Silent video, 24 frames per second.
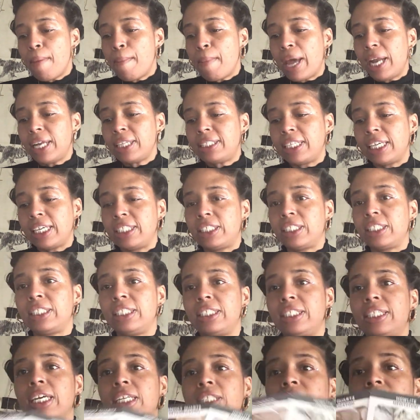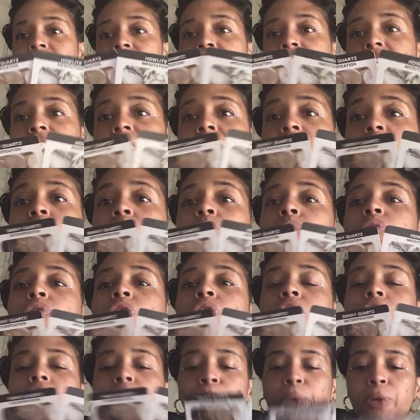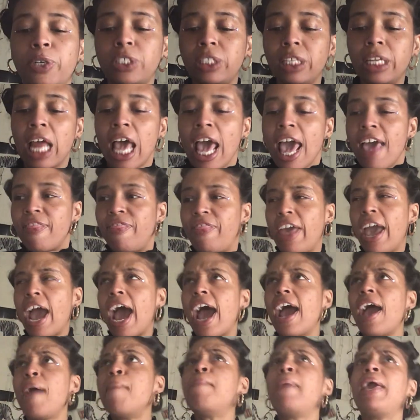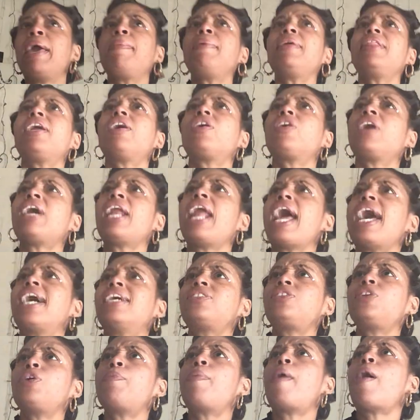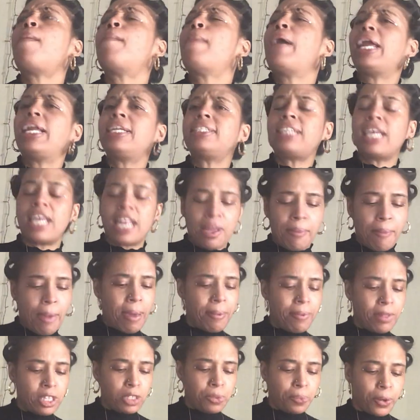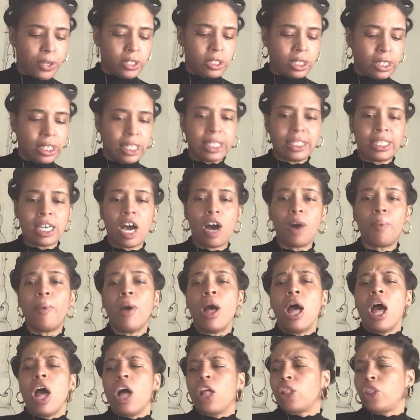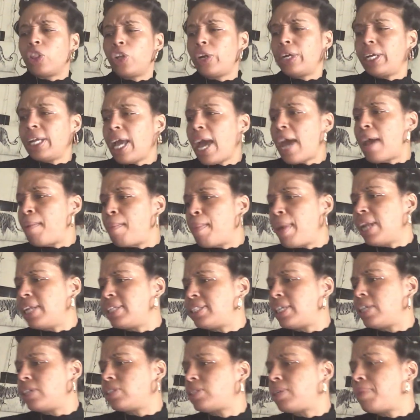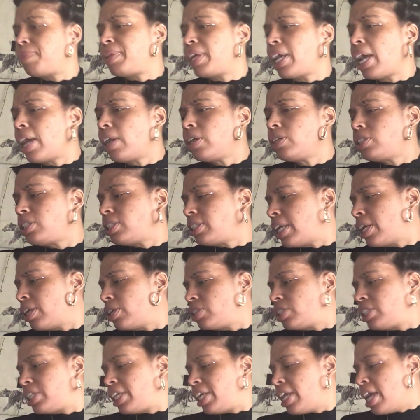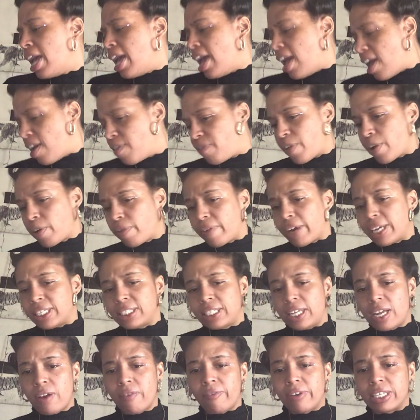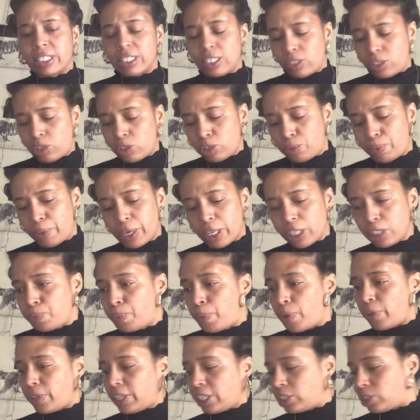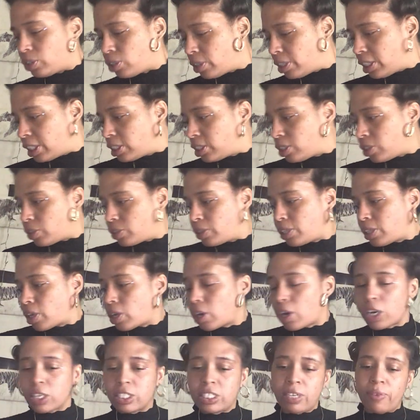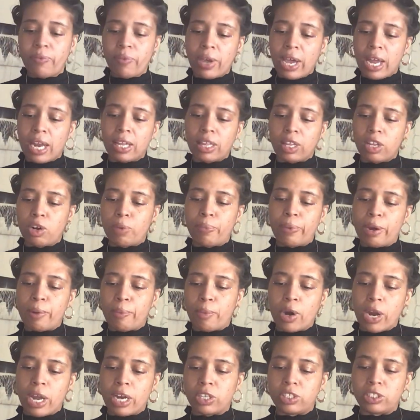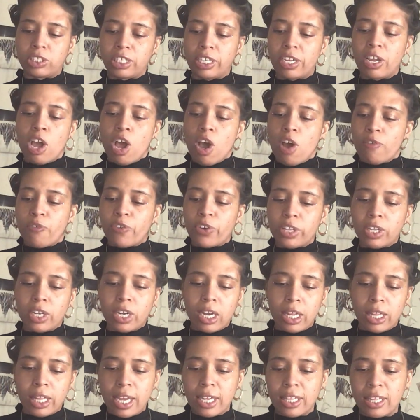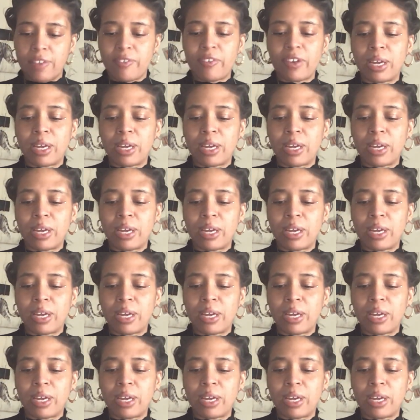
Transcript: Meditation, detoxification. I told you, this person, maybe they're going to ask you about meditating. Maybe this person needs help learning how to meditate or something. Energy, if it resonates, it resonates. So spirit, let's pull these traditional tarot cards. See if we got a little bit of more energy for the collective.